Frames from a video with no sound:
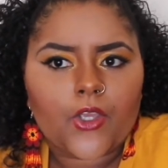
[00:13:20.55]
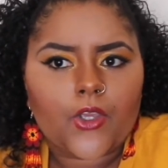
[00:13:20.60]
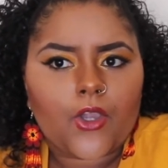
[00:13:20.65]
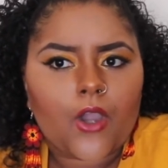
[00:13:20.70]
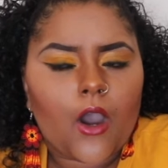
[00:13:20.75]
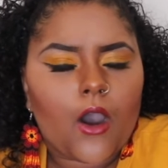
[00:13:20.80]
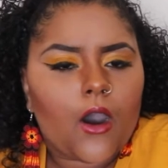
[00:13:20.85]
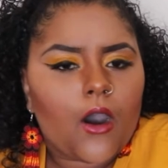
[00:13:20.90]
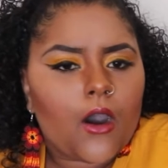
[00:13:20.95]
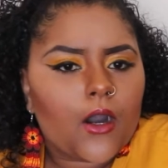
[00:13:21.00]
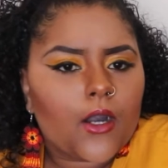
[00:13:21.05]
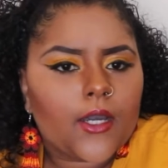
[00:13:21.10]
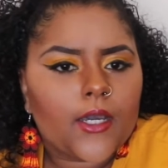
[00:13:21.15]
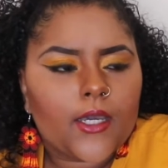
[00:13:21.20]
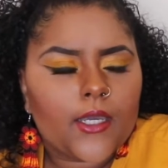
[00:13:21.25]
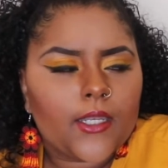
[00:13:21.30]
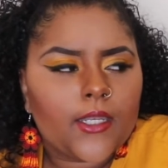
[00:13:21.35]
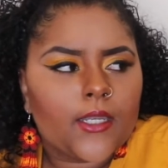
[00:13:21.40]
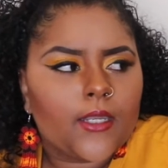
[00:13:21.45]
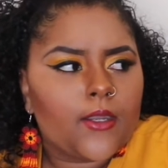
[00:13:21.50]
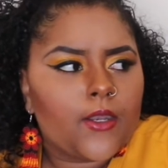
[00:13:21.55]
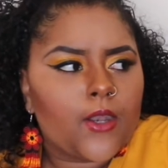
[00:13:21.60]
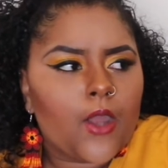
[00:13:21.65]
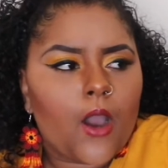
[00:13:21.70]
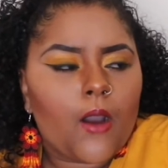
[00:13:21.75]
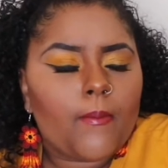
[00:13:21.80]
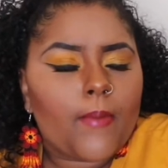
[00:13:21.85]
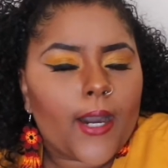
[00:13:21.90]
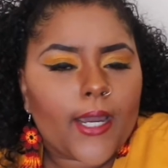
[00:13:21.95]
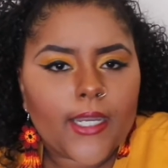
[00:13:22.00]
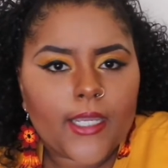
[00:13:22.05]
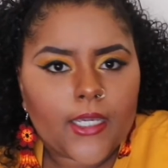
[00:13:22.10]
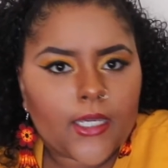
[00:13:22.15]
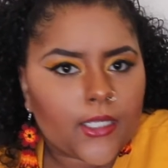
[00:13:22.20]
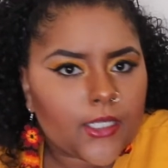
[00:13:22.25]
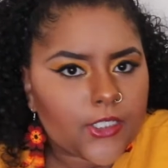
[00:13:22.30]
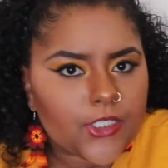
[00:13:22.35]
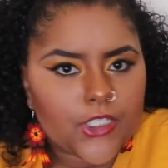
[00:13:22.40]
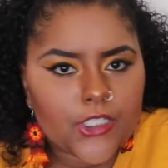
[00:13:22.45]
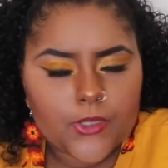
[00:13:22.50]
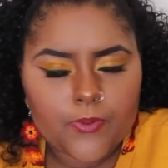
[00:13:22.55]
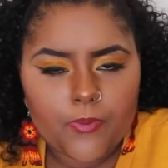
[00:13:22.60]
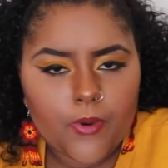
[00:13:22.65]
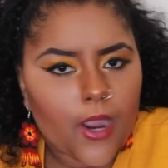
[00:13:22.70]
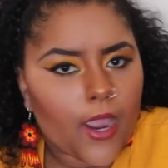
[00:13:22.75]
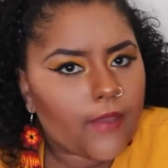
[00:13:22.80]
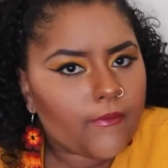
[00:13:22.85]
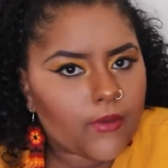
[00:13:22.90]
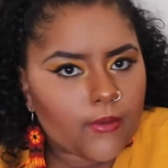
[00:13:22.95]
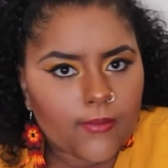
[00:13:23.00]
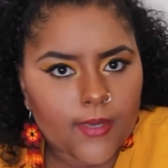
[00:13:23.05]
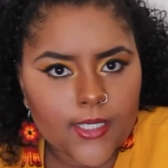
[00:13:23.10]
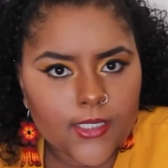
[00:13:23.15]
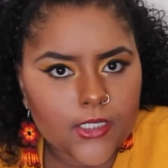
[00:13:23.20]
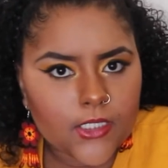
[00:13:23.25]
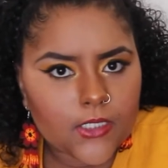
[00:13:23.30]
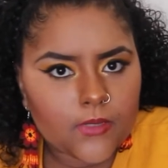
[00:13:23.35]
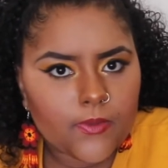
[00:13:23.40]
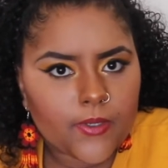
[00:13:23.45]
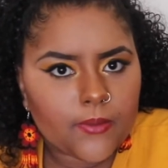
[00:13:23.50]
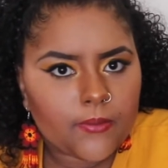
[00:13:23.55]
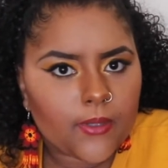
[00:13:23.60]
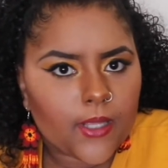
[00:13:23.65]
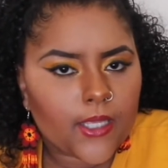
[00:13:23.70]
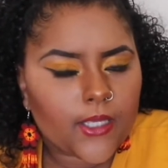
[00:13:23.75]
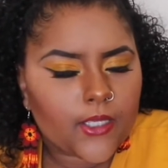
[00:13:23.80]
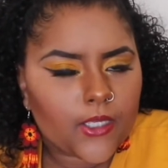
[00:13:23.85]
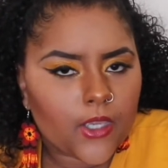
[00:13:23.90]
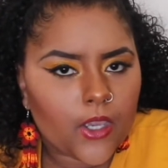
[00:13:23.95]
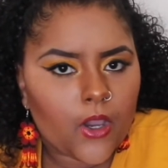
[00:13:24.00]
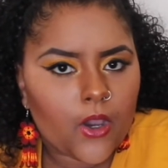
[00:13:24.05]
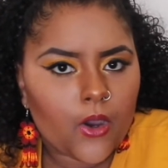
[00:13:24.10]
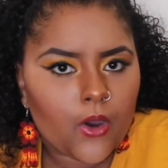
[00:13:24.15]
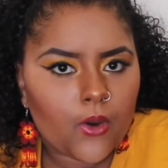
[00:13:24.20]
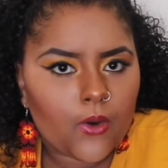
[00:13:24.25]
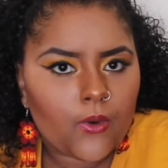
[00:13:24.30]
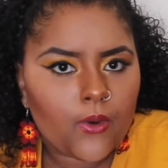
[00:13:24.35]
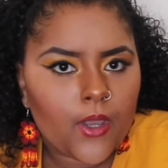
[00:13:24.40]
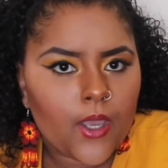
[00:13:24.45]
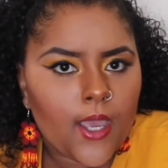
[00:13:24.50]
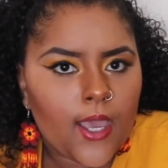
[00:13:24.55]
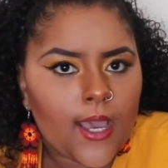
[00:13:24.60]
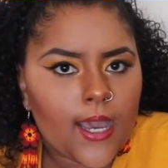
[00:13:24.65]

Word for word: y'all couldn't, nobody couldn't just private message me like, yo,